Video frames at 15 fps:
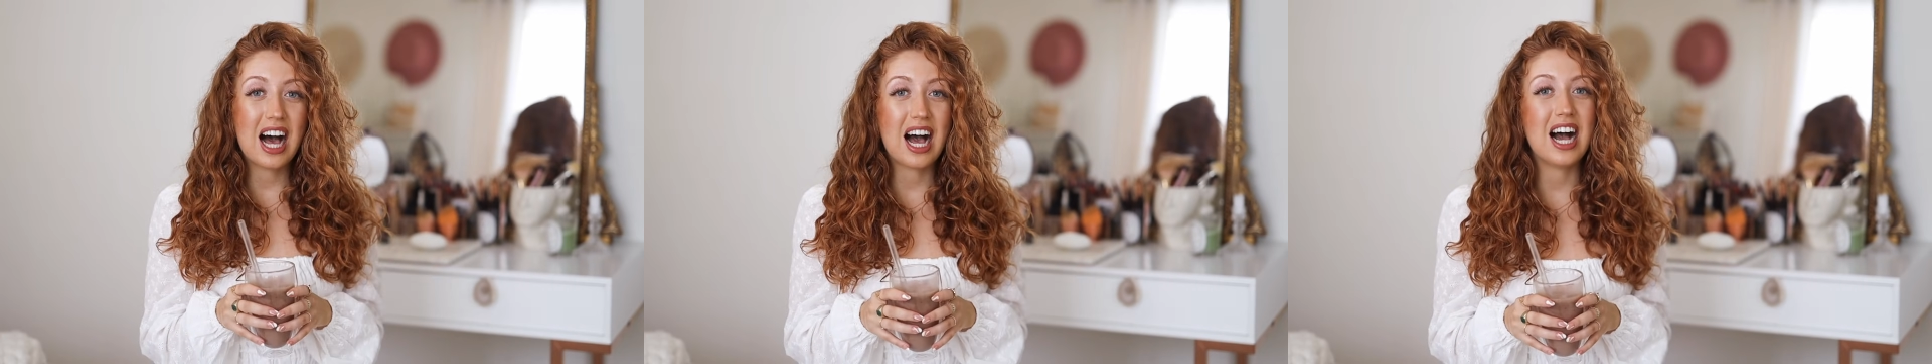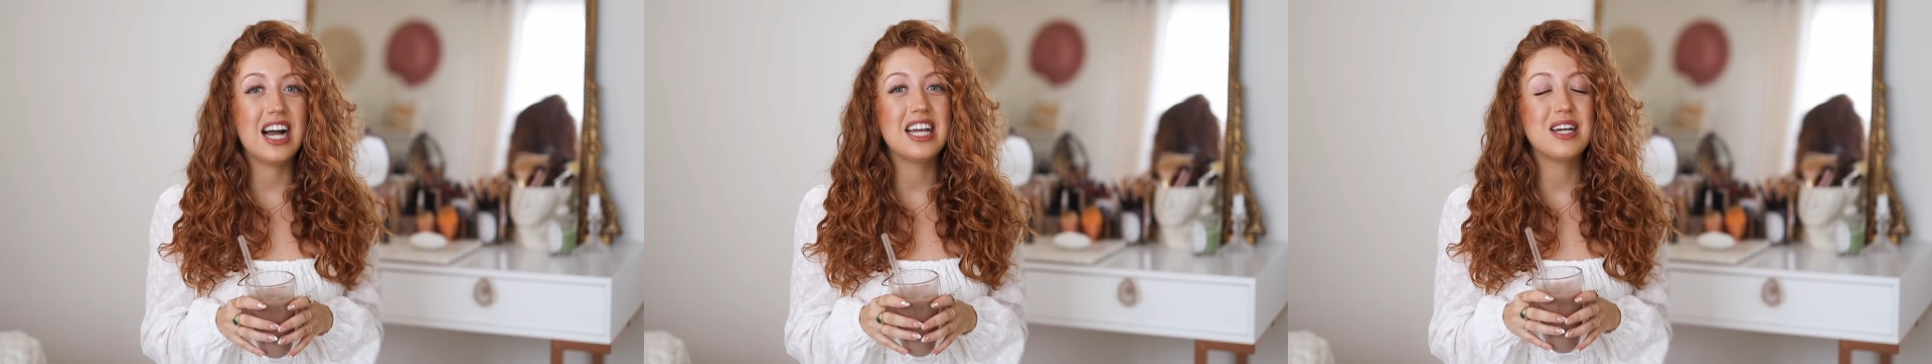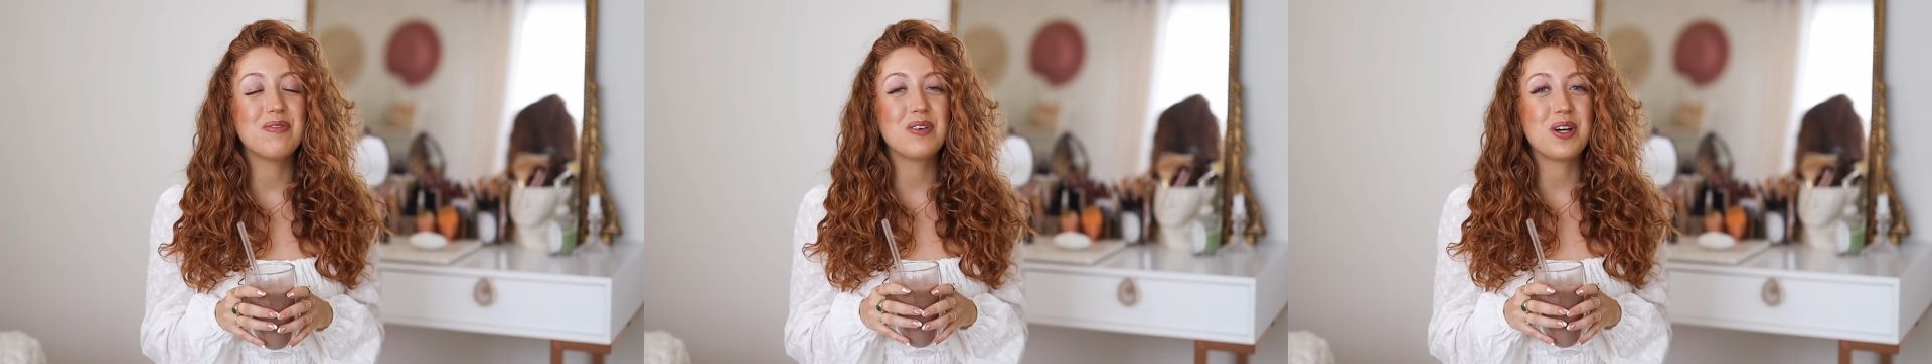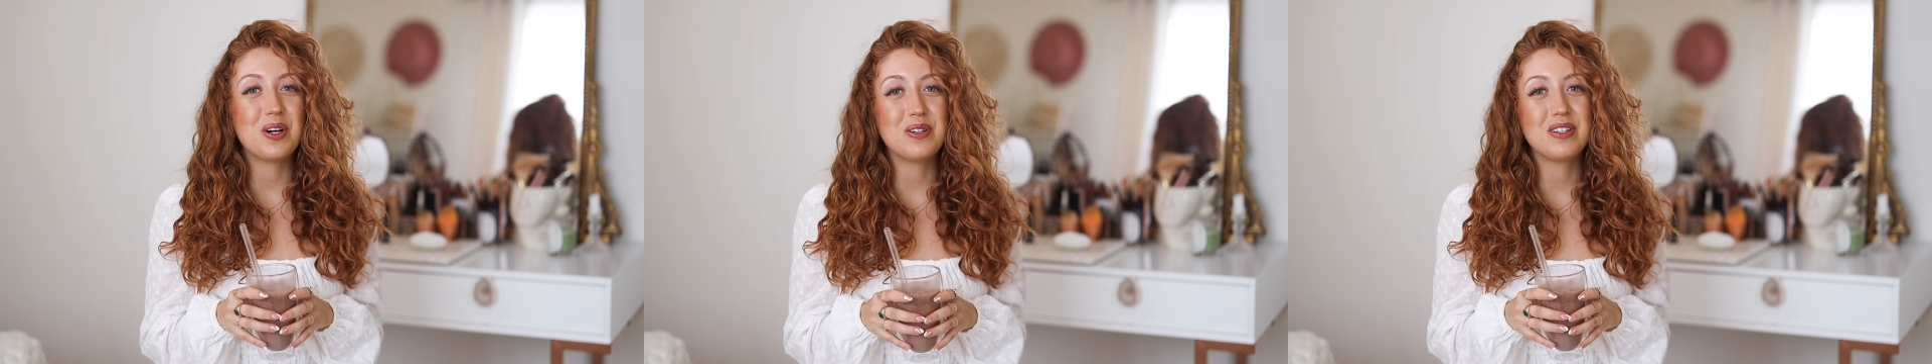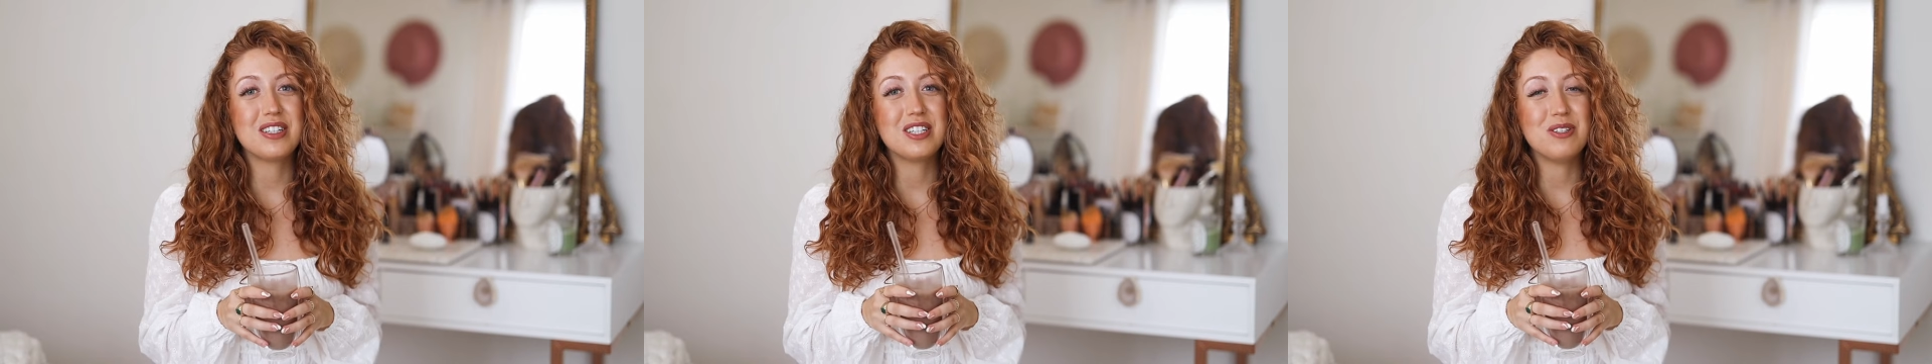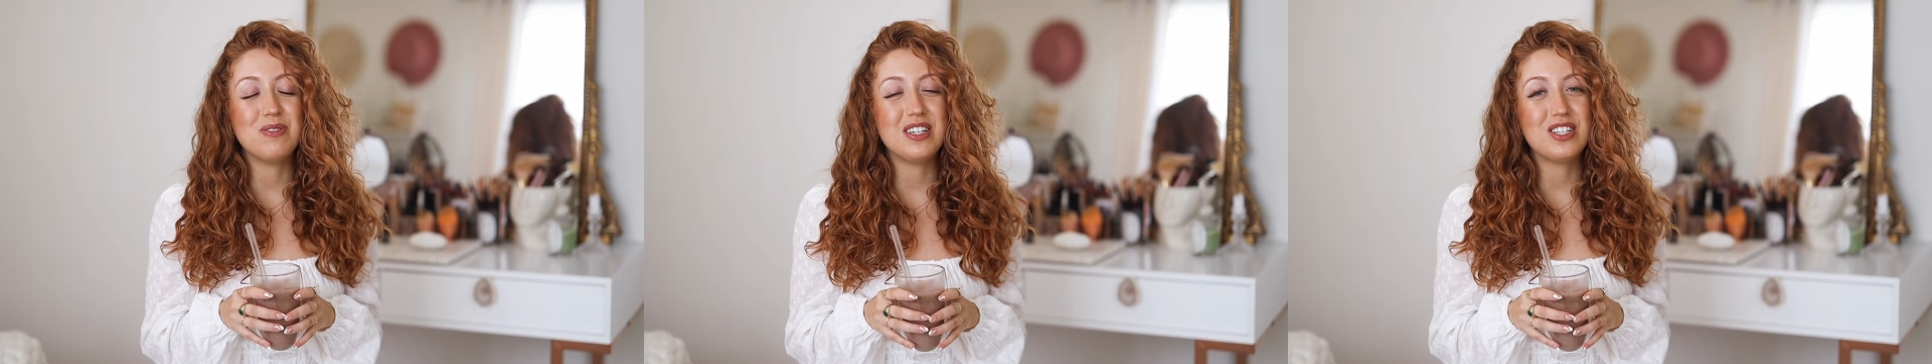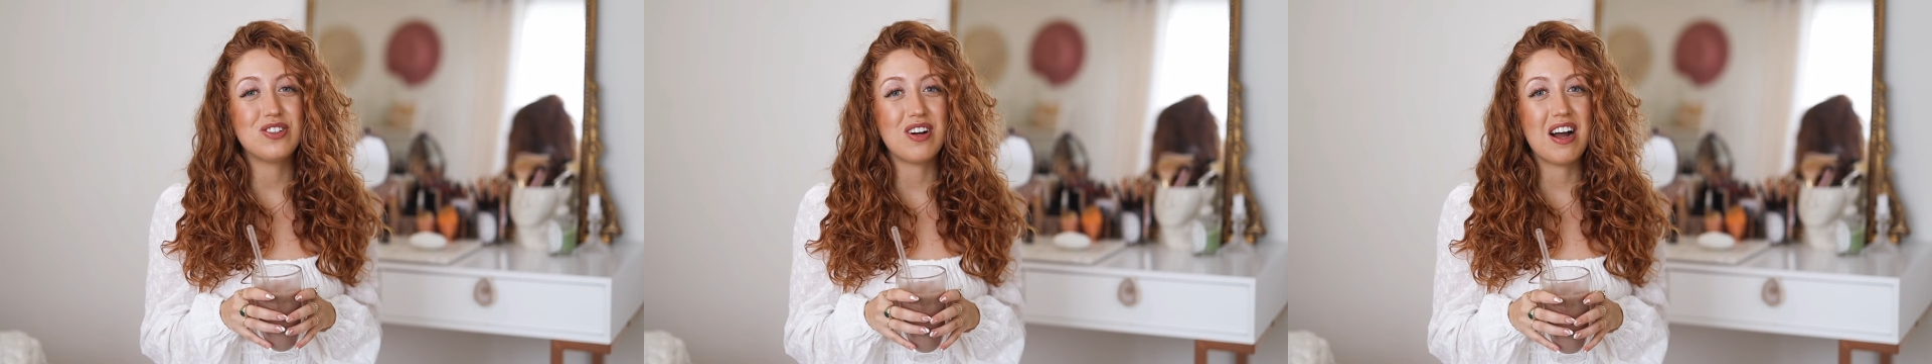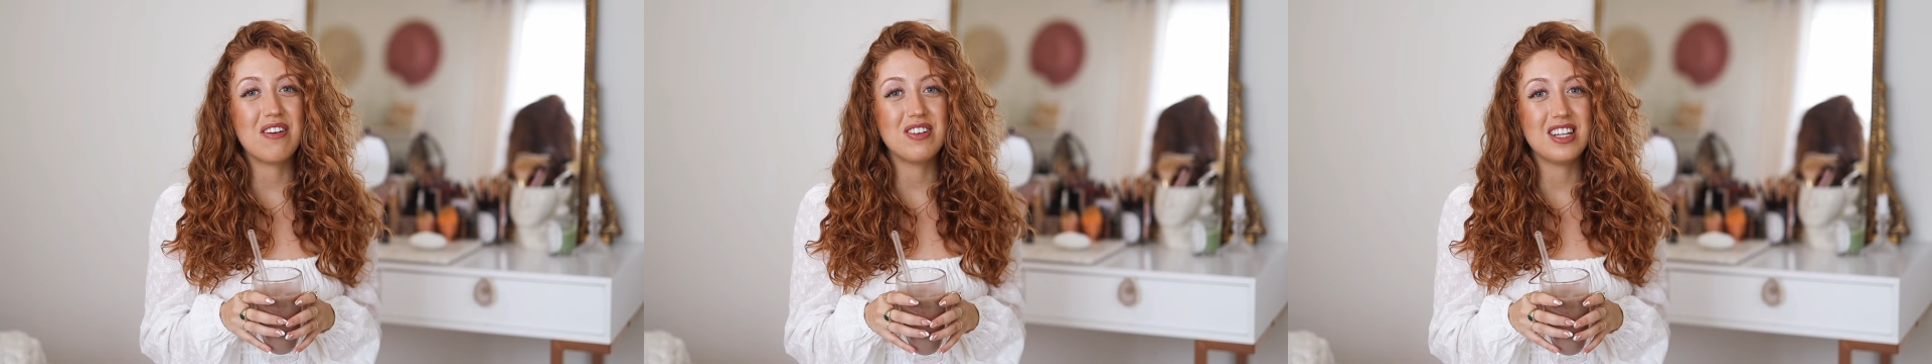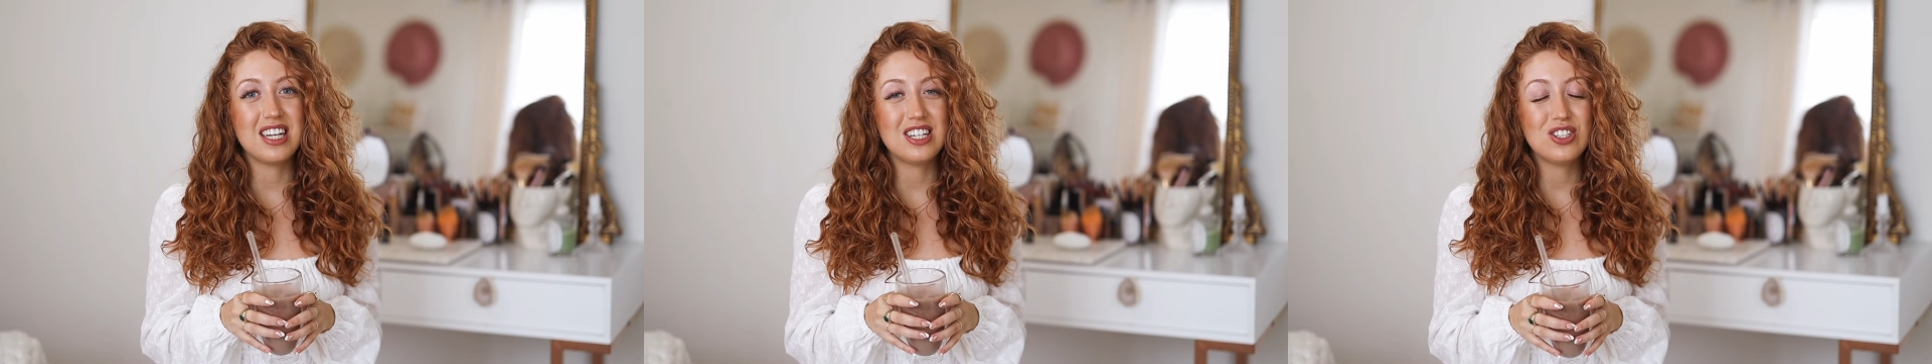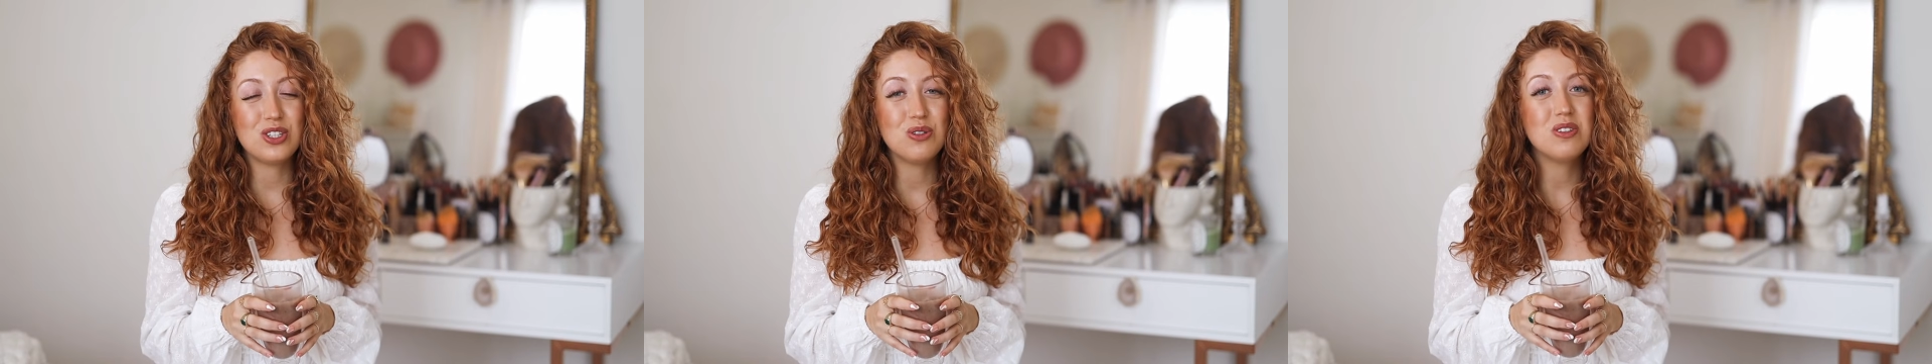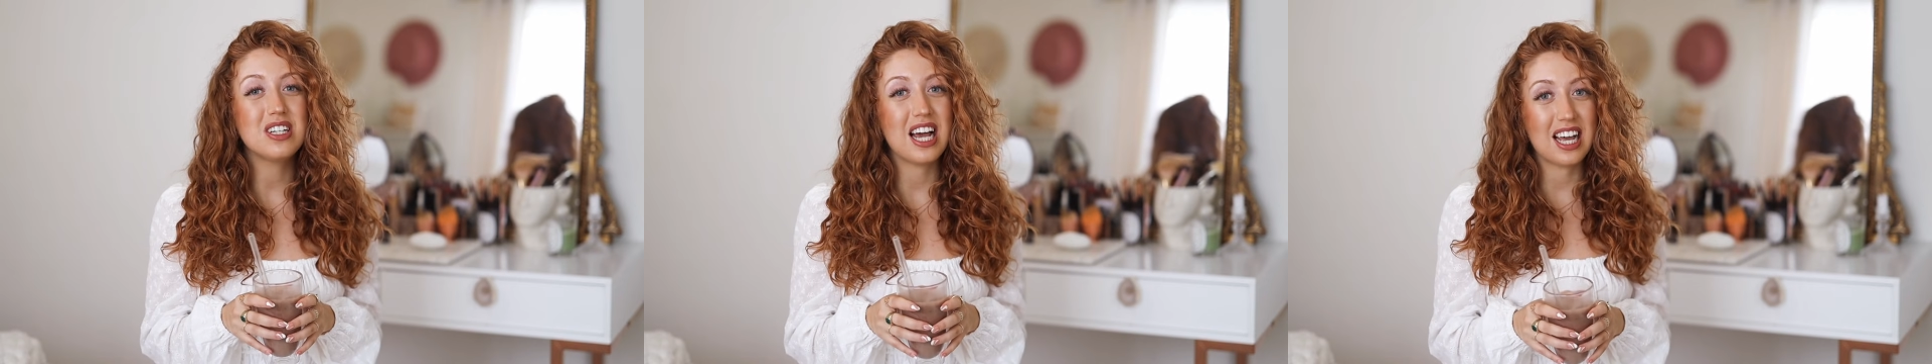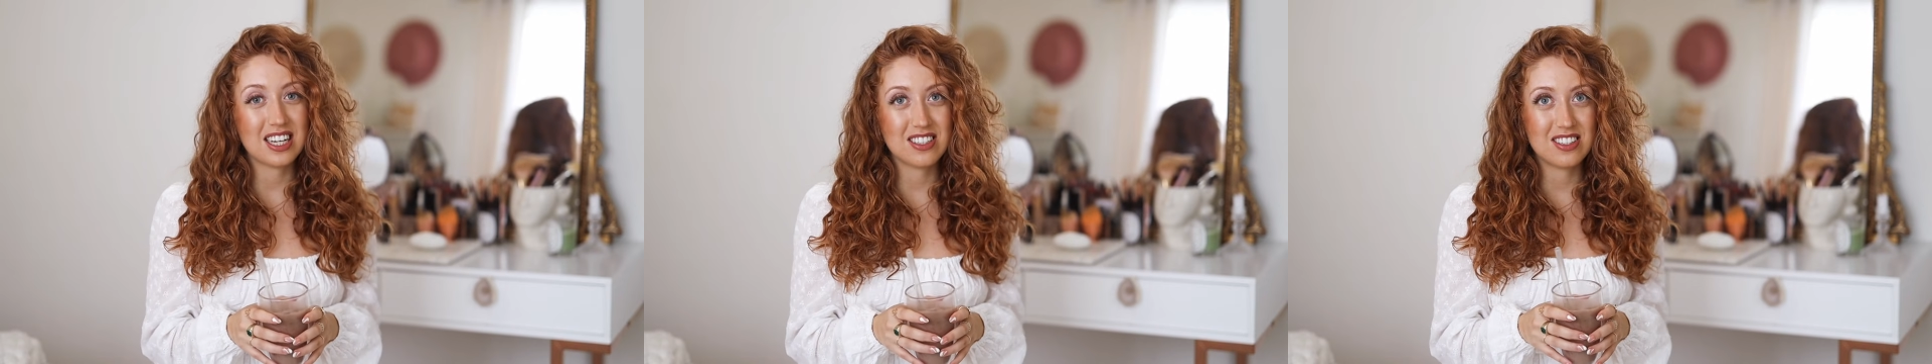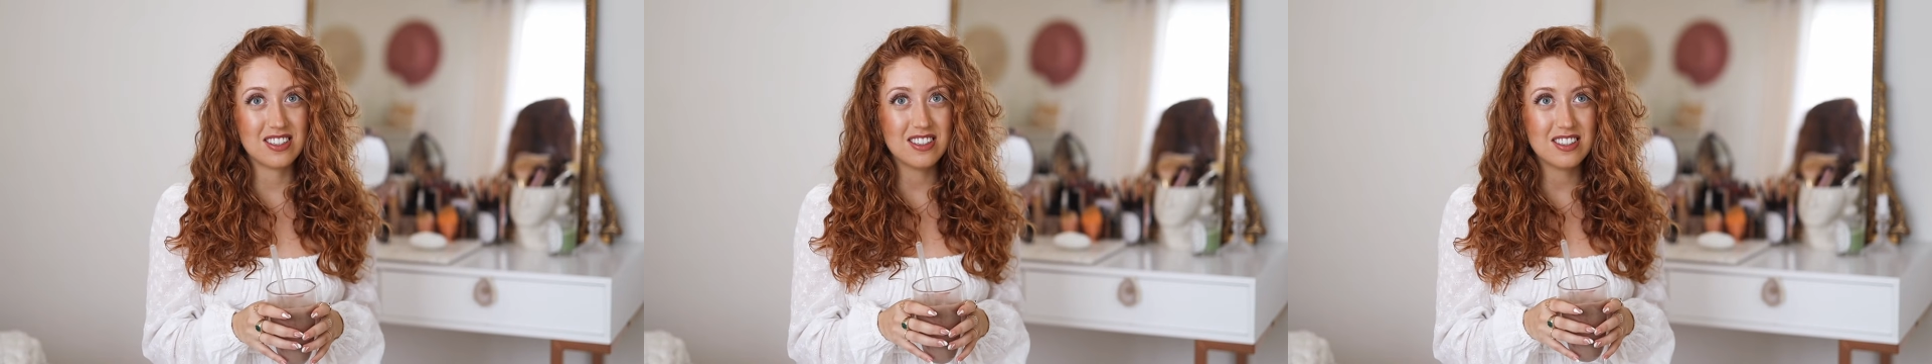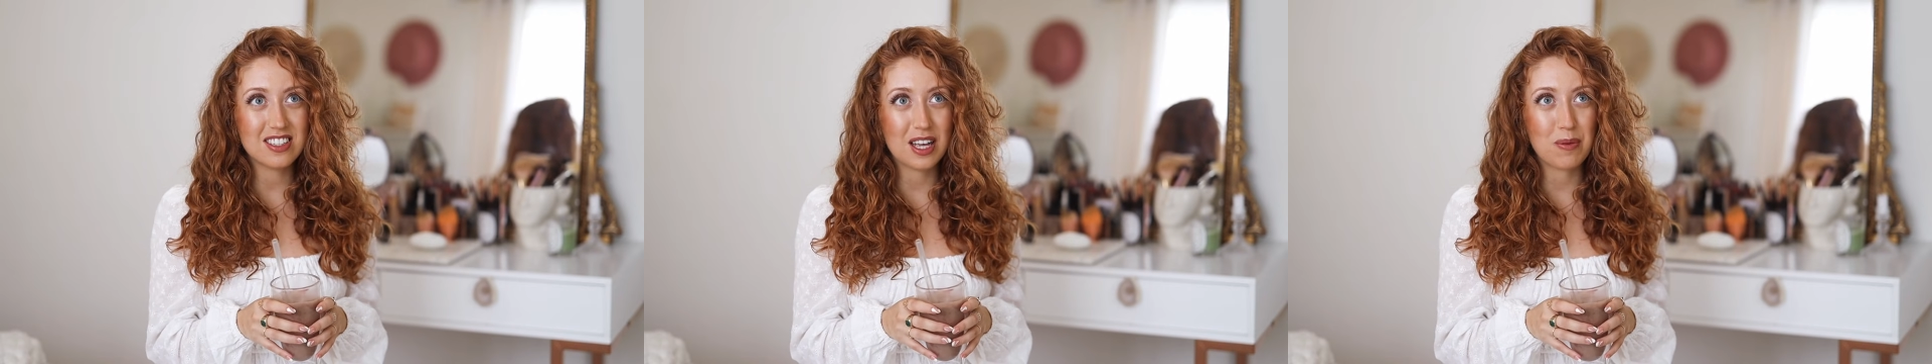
I am going to be traveling to Texas.